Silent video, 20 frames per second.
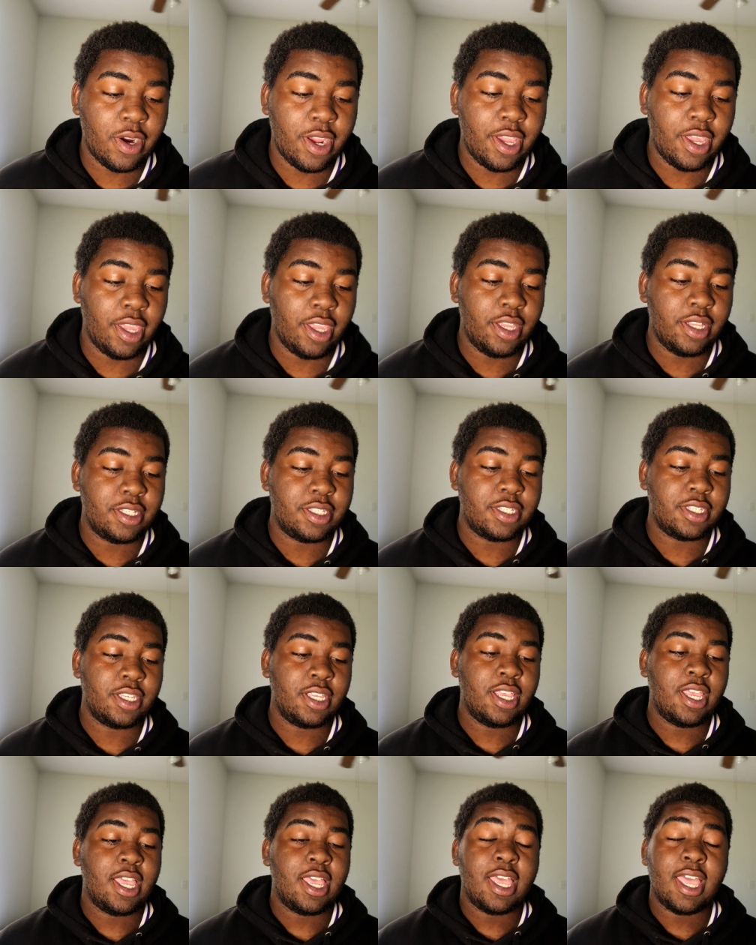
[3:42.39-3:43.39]

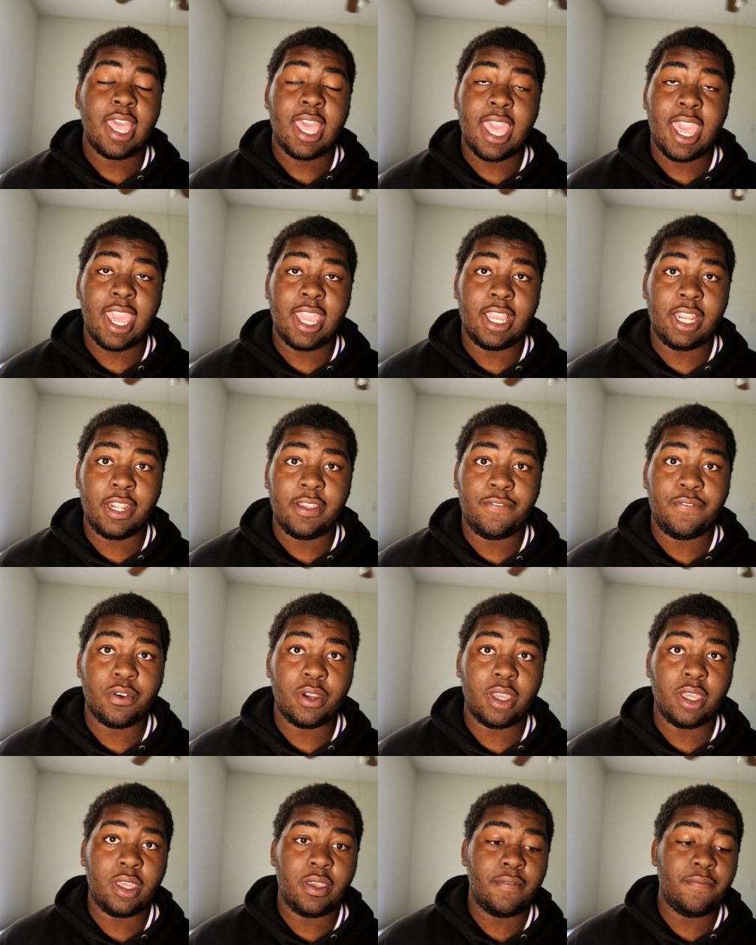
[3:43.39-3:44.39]
raids, 80
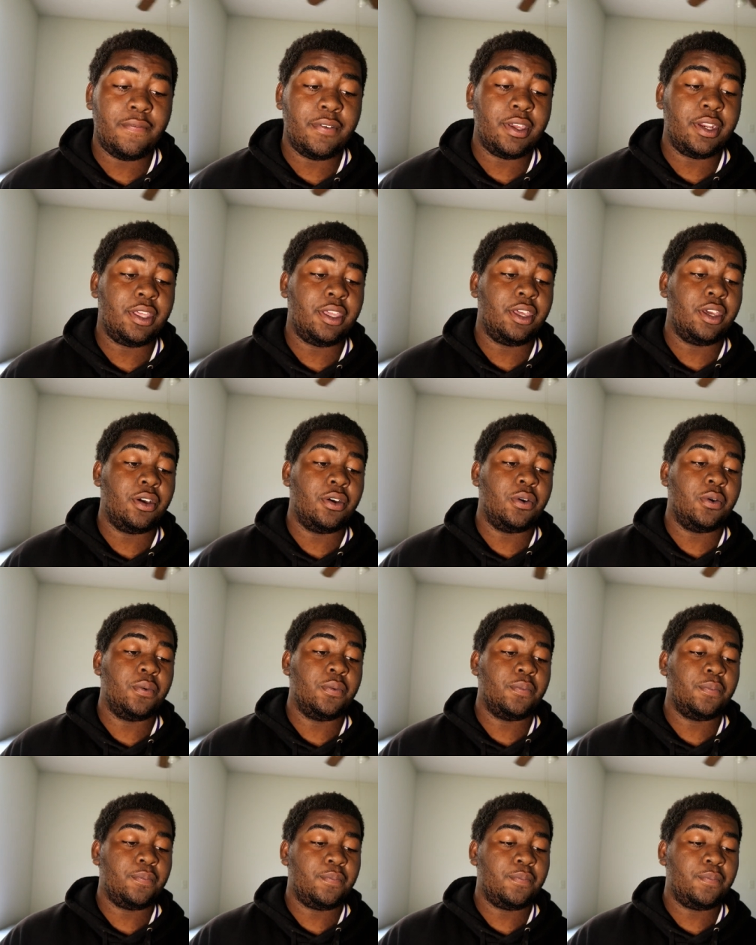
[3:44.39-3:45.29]
for in video,